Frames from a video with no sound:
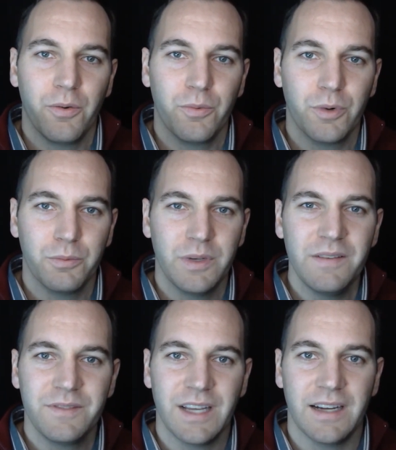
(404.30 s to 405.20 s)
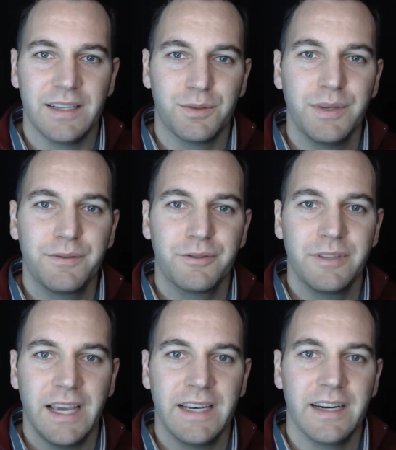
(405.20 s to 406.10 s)
what we've done is we've
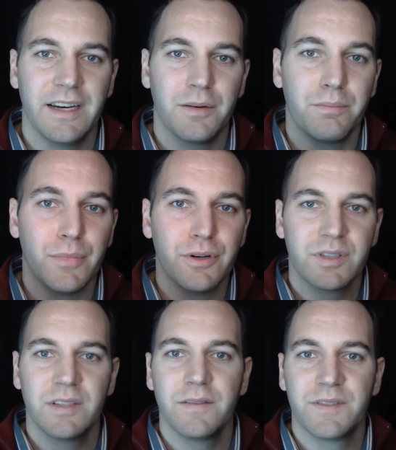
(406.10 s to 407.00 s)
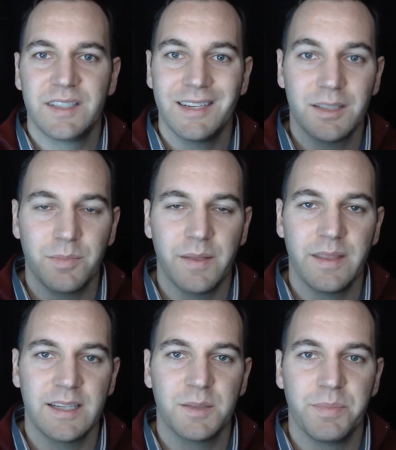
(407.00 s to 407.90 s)
created an immersive 6-month
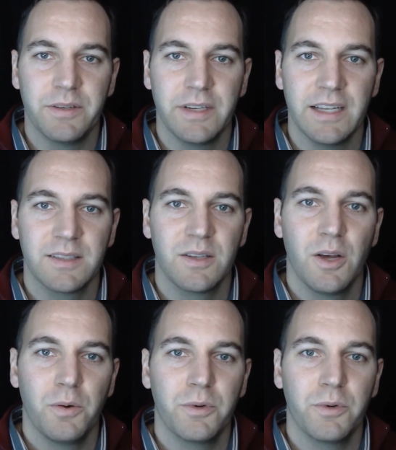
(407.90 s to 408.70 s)
experience